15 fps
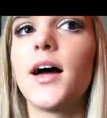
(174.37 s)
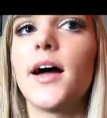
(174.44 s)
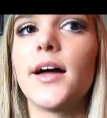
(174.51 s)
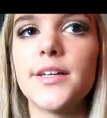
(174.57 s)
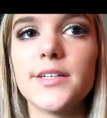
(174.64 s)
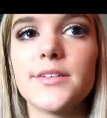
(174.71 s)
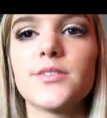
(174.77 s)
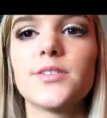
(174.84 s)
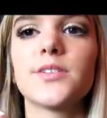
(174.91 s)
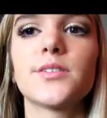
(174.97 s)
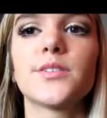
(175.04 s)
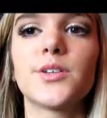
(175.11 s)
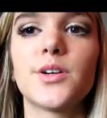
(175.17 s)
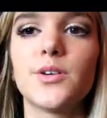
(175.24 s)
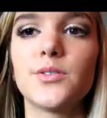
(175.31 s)
I
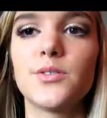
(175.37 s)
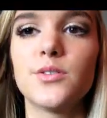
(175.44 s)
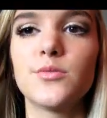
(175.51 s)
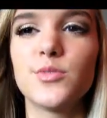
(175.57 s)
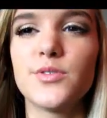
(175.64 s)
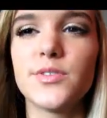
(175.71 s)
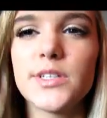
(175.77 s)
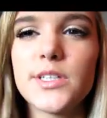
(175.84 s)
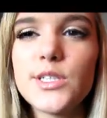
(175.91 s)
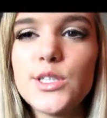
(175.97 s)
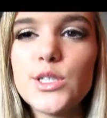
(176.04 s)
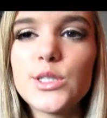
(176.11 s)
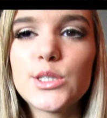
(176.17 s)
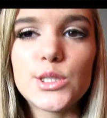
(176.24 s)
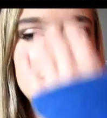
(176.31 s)
never go to the movie
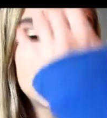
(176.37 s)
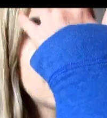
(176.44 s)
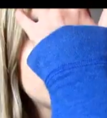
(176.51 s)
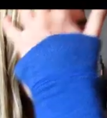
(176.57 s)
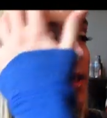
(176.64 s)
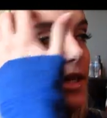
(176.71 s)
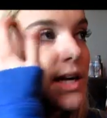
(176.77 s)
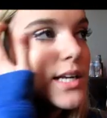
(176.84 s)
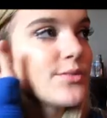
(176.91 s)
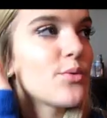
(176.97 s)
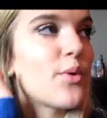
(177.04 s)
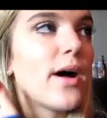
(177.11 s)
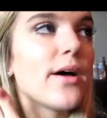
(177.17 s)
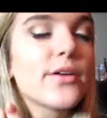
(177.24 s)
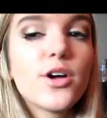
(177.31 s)
theater, so that was like kind of
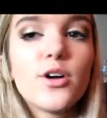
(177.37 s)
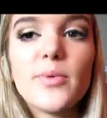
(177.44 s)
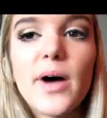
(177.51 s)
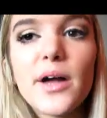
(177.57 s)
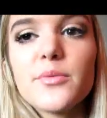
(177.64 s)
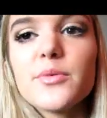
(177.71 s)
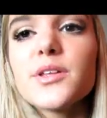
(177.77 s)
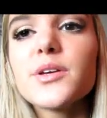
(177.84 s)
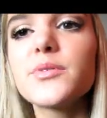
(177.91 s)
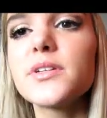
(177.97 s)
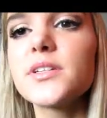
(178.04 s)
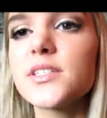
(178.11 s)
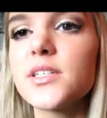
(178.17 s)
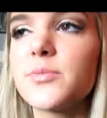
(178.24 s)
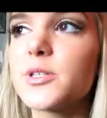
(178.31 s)
a while ago. But I really
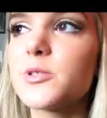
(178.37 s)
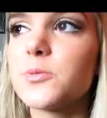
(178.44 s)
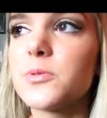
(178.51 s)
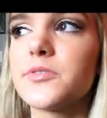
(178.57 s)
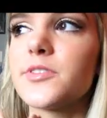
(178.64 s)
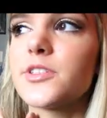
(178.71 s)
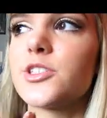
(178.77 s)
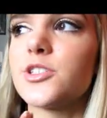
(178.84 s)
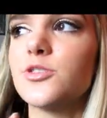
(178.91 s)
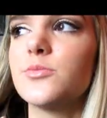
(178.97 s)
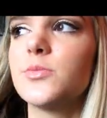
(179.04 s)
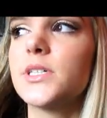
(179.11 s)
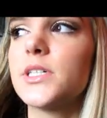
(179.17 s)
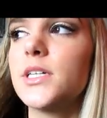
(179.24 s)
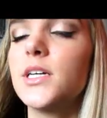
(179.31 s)
want to see Pitch Perfect
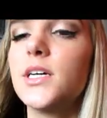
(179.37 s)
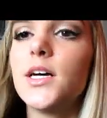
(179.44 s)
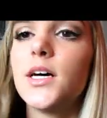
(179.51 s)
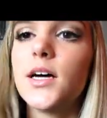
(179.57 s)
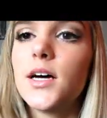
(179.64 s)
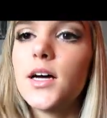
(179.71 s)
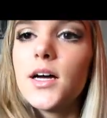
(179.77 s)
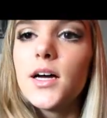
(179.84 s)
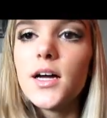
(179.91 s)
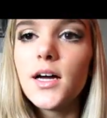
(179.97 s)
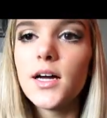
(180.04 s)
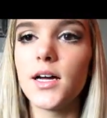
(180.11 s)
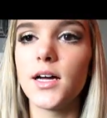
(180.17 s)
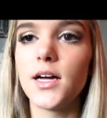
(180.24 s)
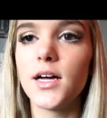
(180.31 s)
two, but
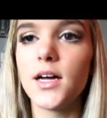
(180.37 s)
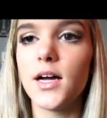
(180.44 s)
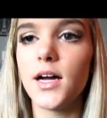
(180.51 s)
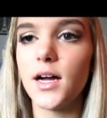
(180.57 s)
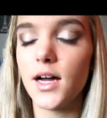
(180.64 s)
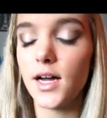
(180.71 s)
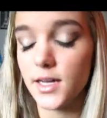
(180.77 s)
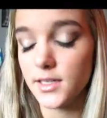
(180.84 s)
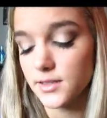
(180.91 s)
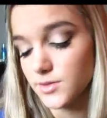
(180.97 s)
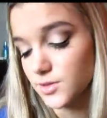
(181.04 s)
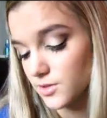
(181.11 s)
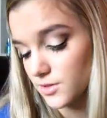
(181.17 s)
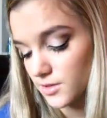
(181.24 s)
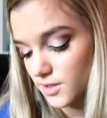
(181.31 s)
I
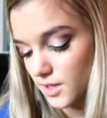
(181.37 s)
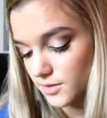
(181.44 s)
never saw